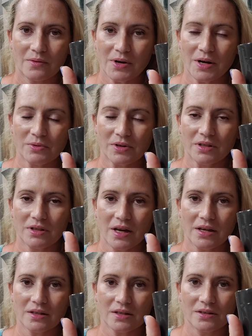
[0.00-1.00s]
What I really
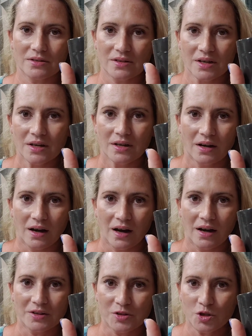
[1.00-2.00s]
like is
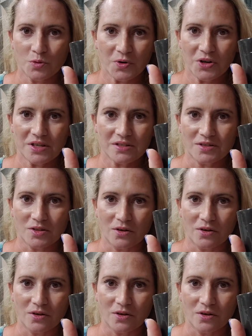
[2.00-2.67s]
it's super easy,